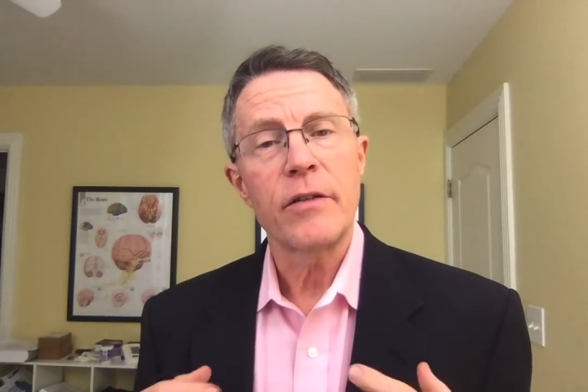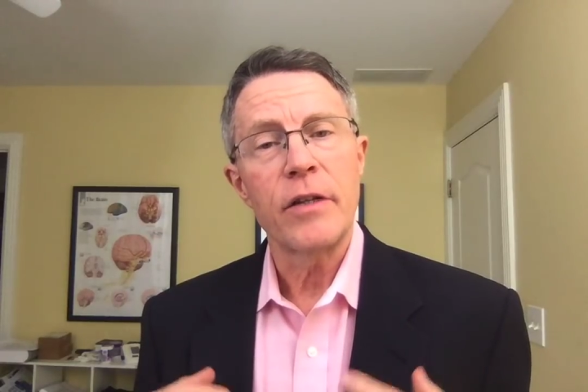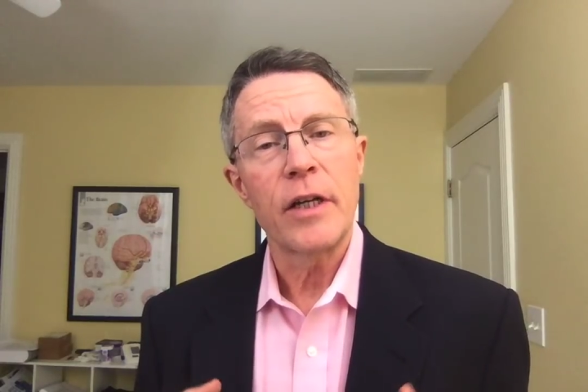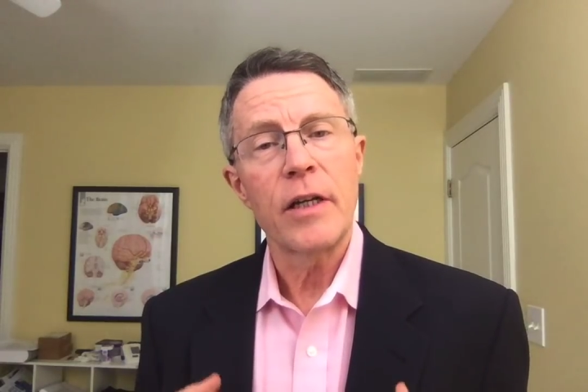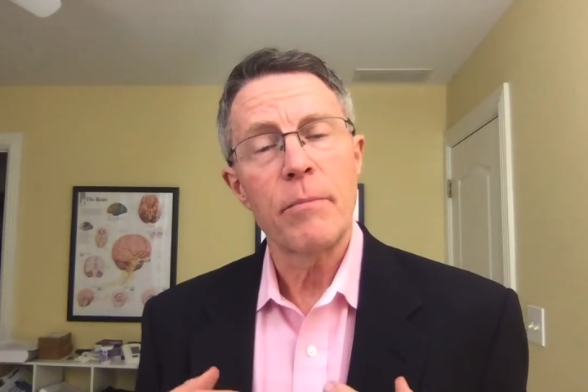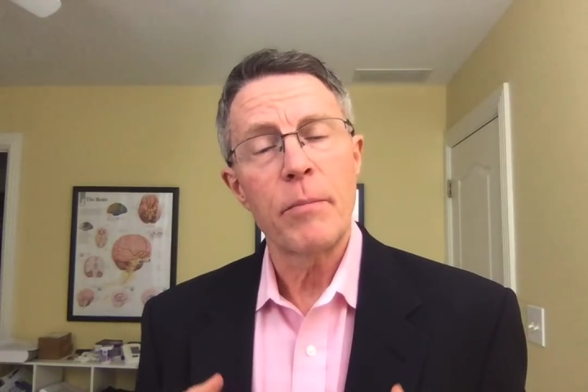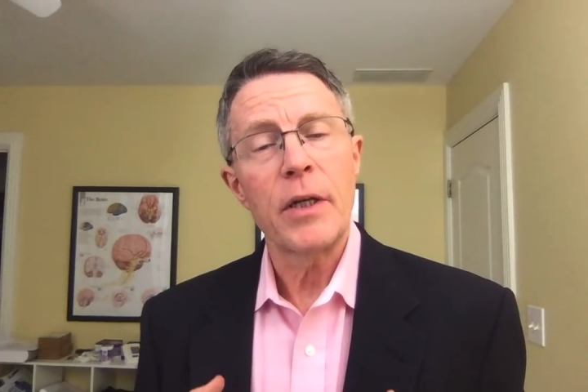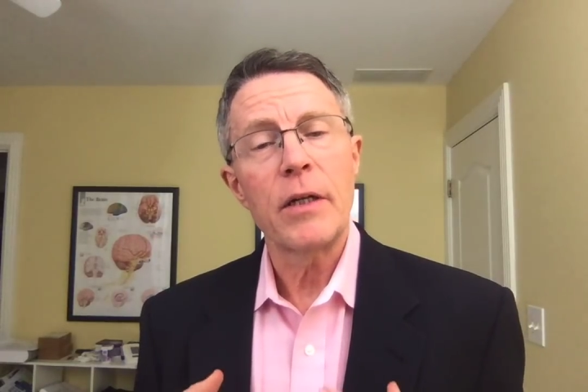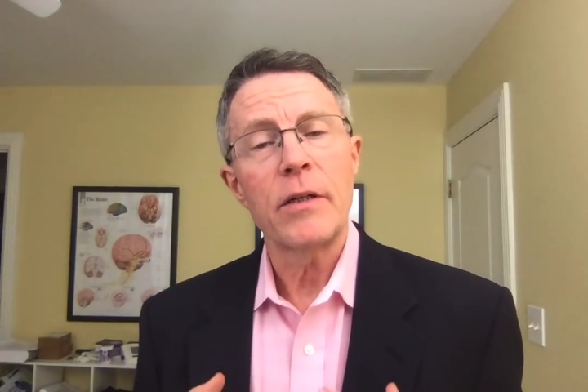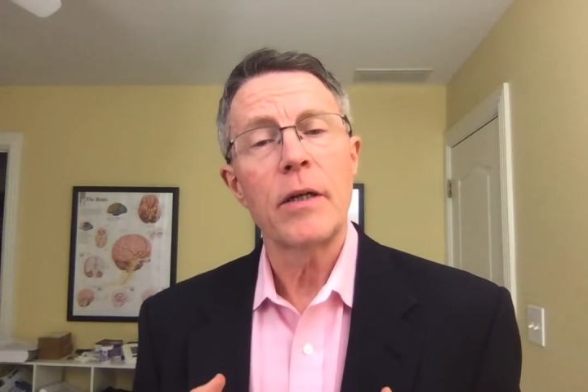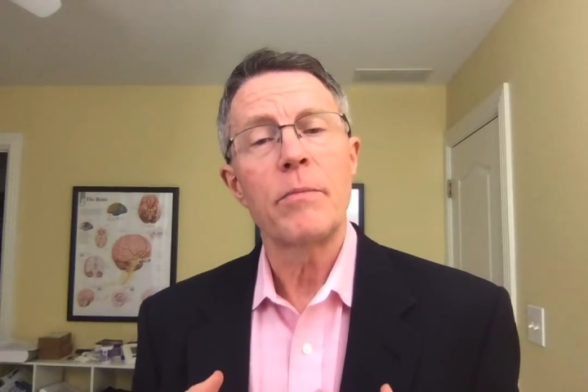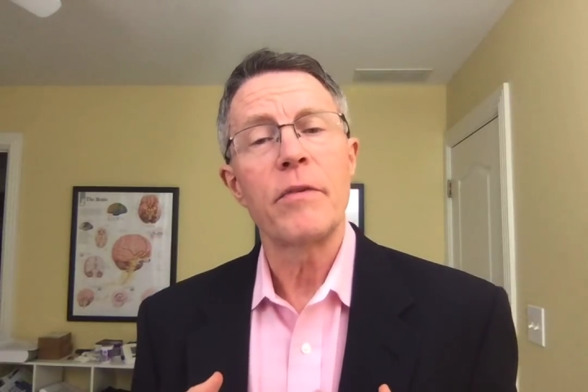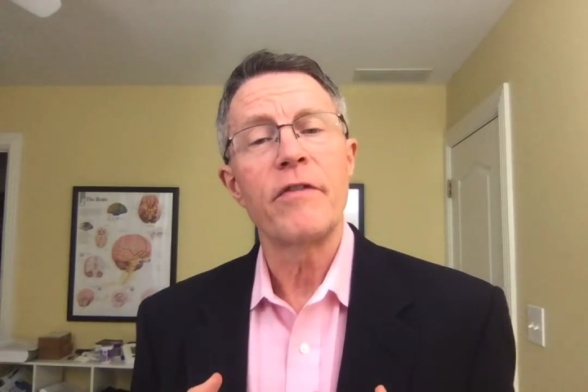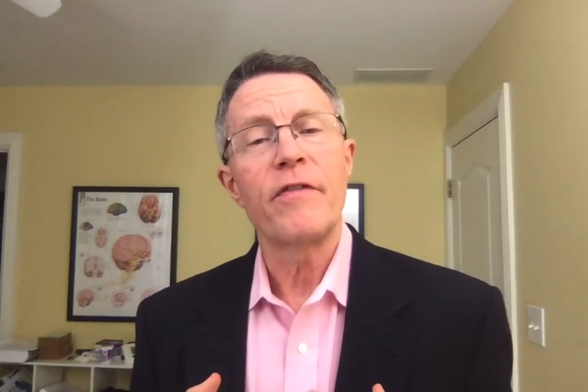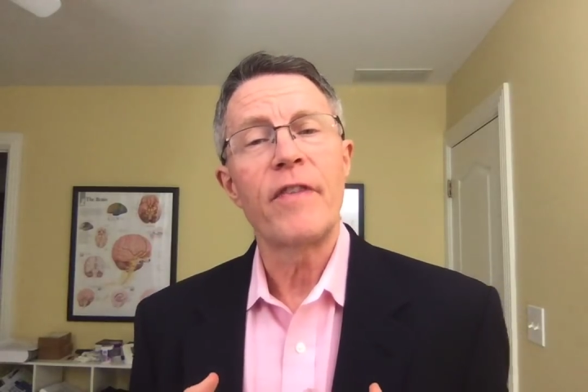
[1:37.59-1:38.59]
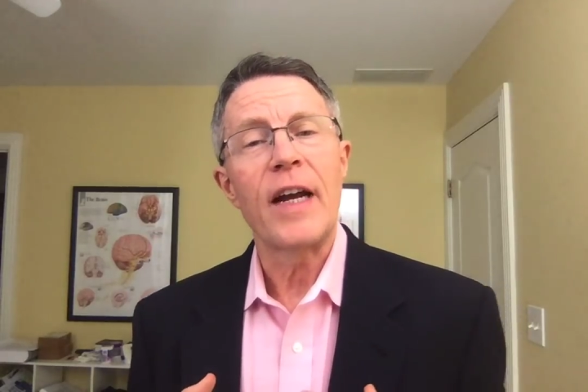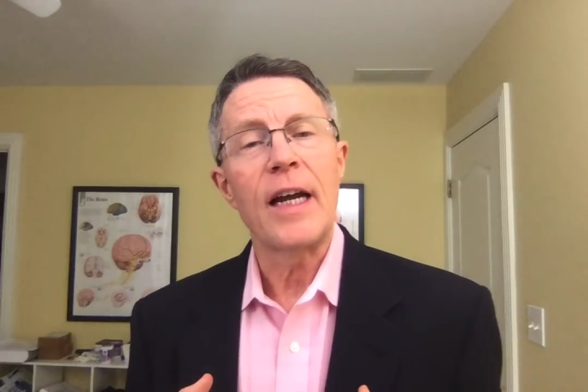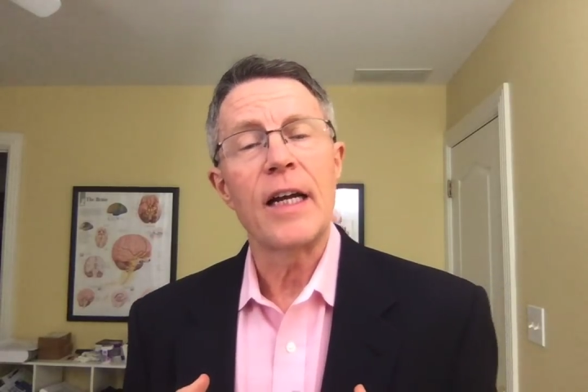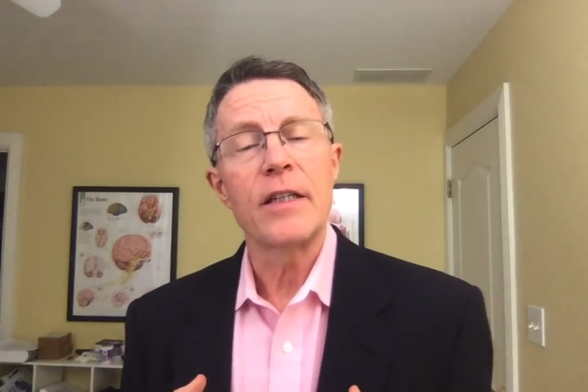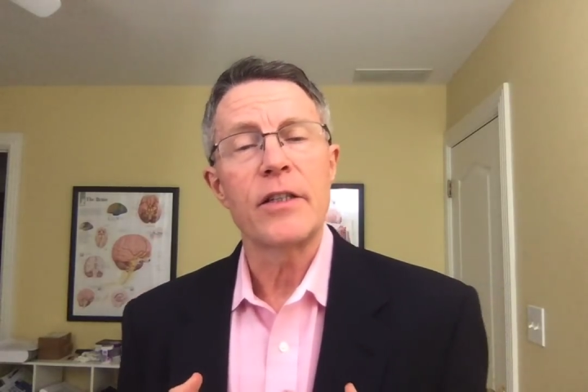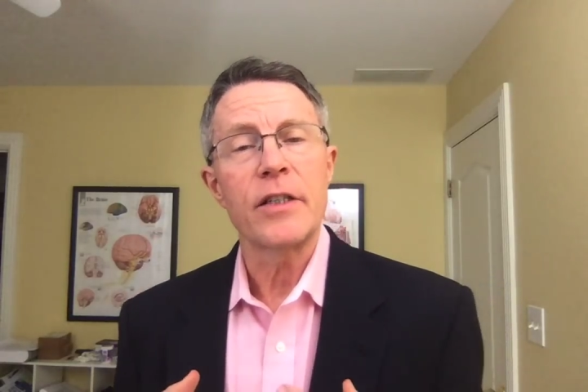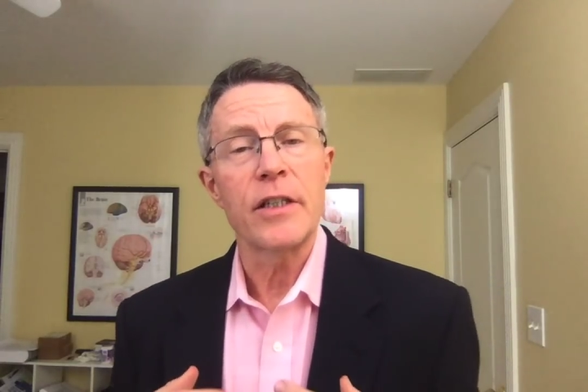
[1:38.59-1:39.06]
That buildup of
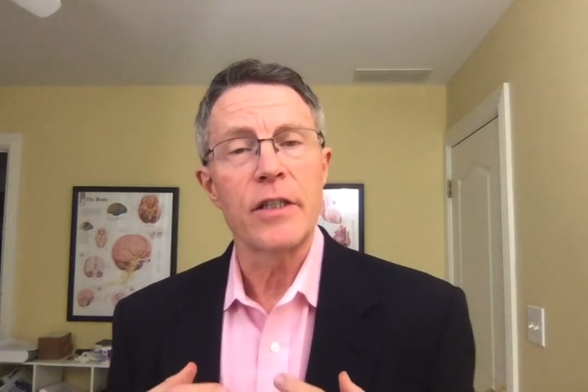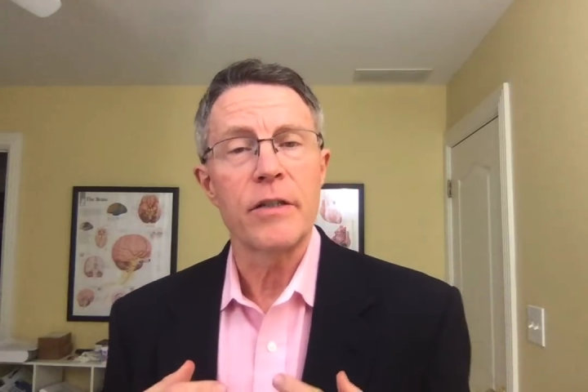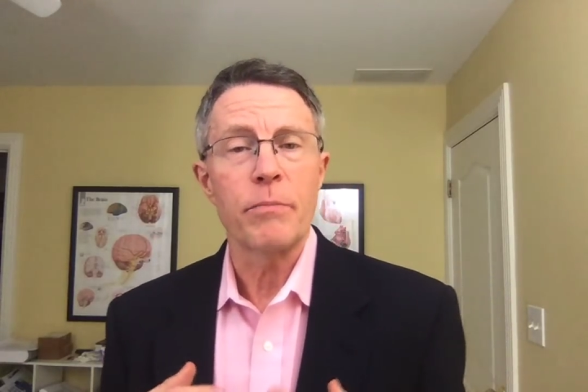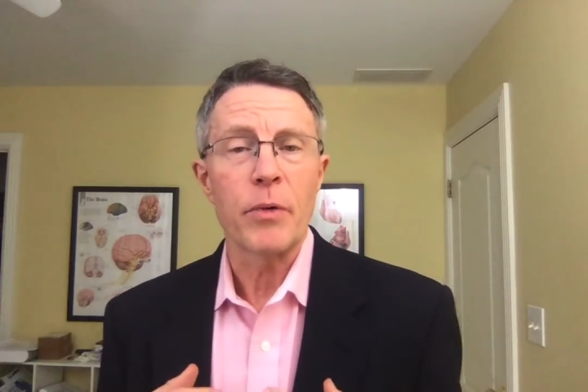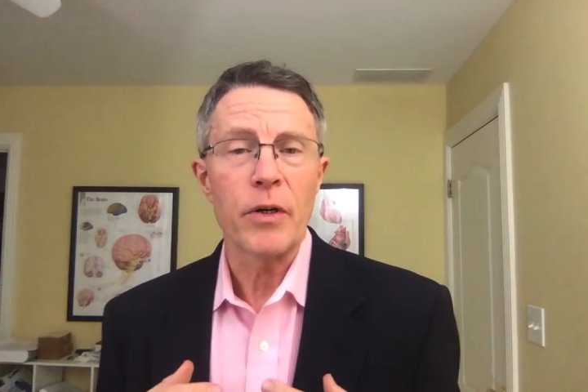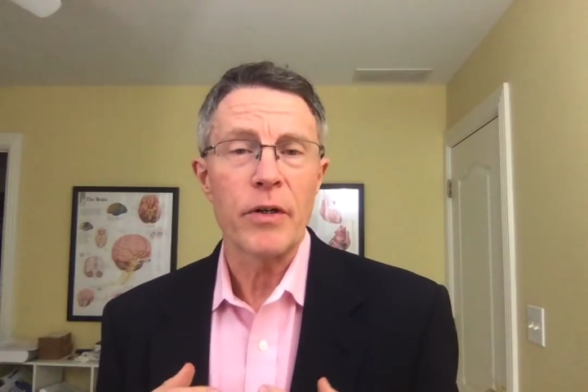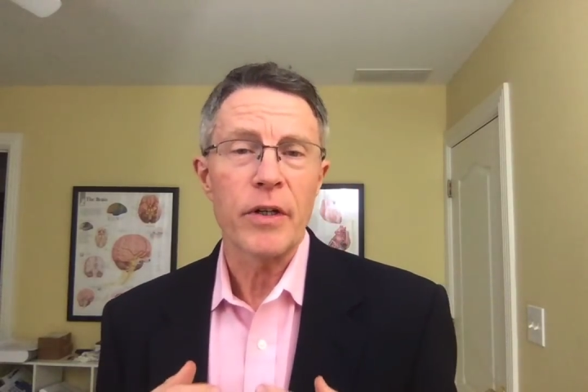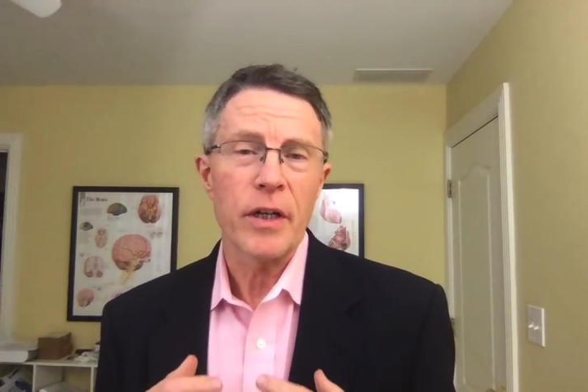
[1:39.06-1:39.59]
fats is burned